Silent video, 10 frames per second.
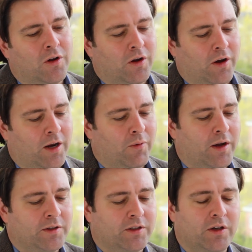
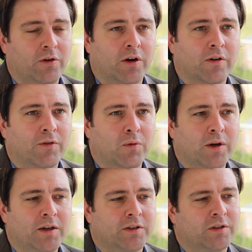anyway, see you here in a few
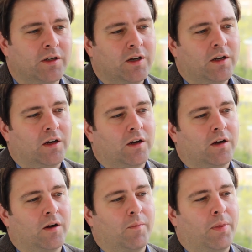weeks.
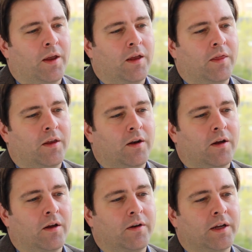And then
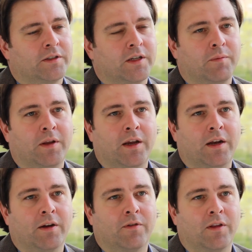next
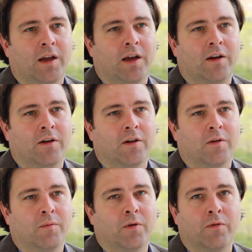update after that
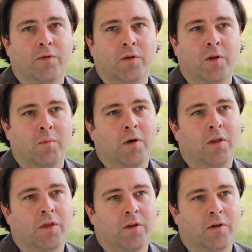for the
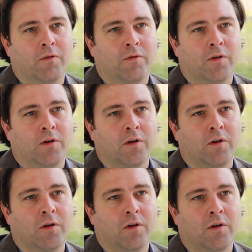month of
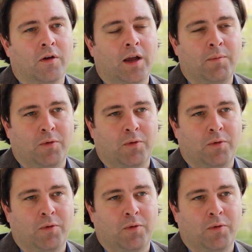April.